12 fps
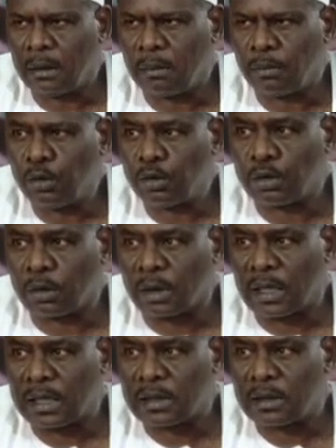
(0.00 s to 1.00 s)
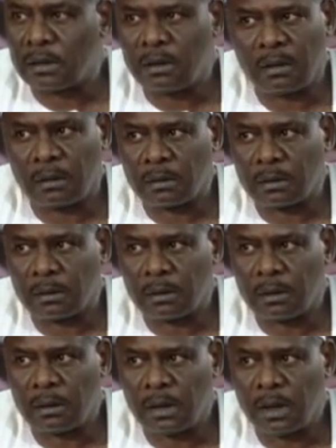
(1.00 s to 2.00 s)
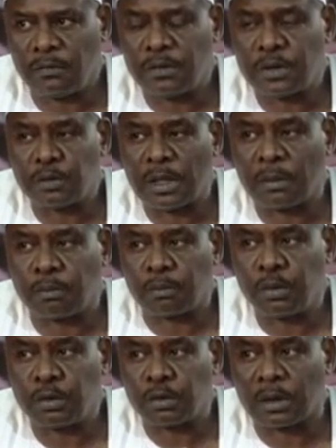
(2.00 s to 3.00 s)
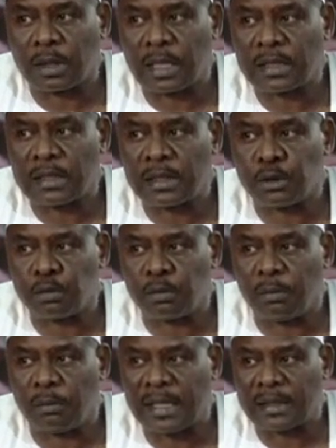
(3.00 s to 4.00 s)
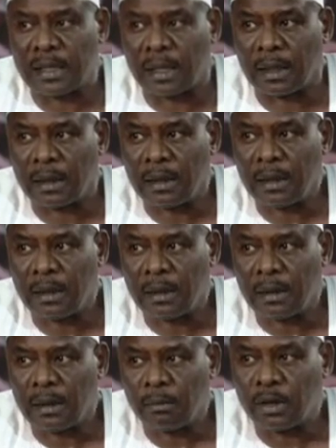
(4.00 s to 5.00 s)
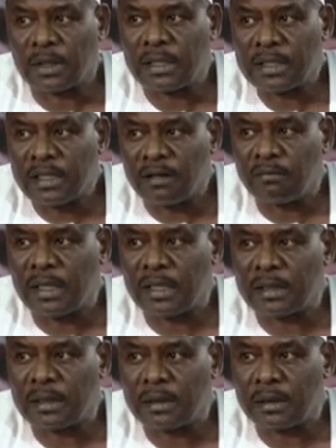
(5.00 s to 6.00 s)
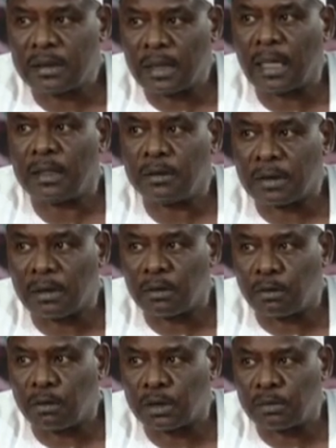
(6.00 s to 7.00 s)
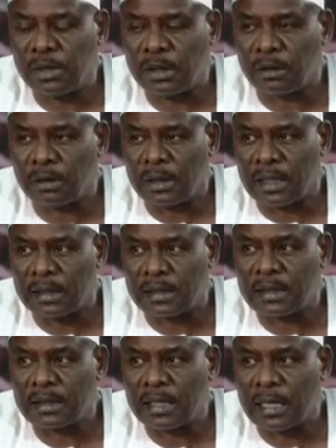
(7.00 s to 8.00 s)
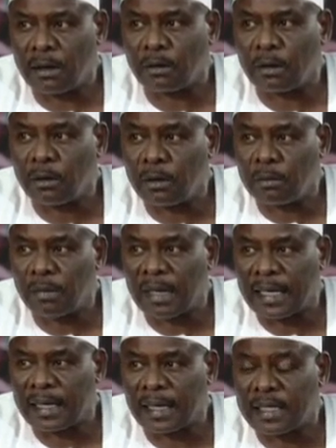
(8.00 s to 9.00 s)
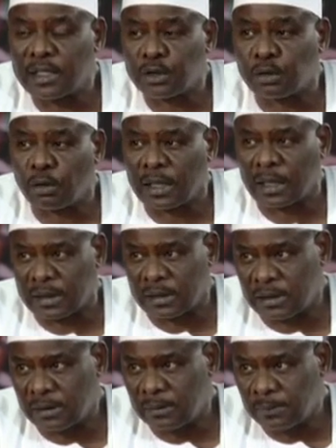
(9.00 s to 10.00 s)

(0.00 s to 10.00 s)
plutocrats. No. If it were plutocrats, it would be better. But this government, and you can quote me on that, is now run by kakistocrats.